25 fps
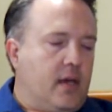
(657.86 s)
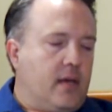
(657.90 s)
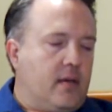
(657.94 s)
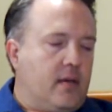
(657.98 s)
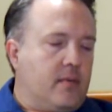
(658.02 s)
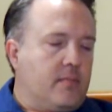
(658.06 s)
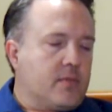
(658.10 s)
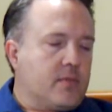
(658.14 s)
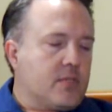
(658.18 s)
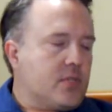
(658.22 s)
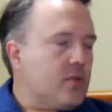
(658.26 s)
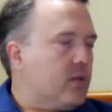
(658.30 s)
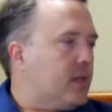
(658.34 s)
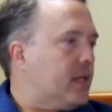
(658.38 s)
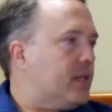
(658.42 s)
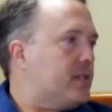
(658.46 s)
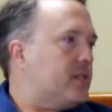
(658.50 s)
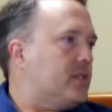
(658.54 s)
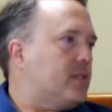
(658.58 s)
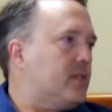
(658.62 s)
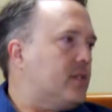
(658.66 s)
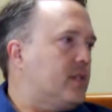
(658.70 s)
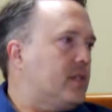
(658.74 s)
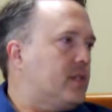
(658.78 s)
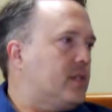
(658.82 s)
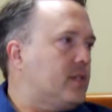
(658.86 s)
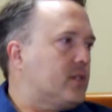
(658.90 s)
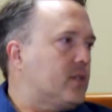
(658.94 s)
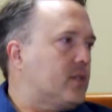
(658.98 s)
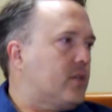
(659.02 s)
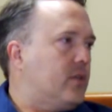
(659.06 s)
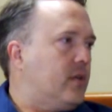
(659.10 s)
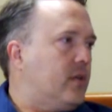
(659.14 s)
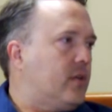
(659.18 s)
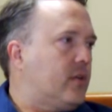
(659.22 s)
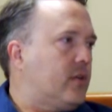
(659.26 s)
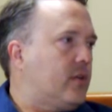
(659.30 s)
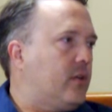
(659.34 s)
So this is
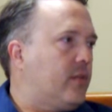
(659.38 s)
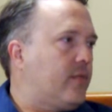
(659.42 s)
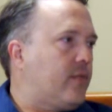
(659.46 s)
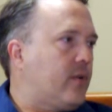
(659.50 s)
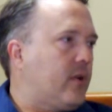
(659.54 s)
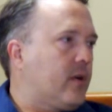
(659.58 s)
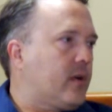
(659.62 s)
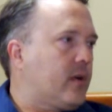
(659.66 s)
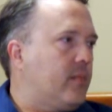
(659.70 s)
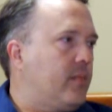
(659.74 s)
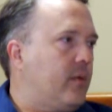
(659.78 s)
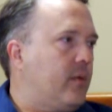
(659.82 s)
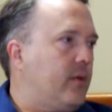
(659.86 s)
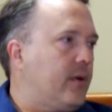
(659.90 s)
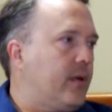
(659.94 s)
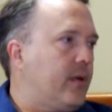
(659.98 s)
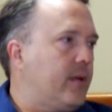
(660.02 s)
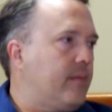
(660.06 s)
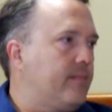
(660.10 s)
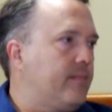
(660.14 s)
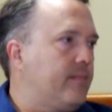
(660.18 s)
good. Good for our community.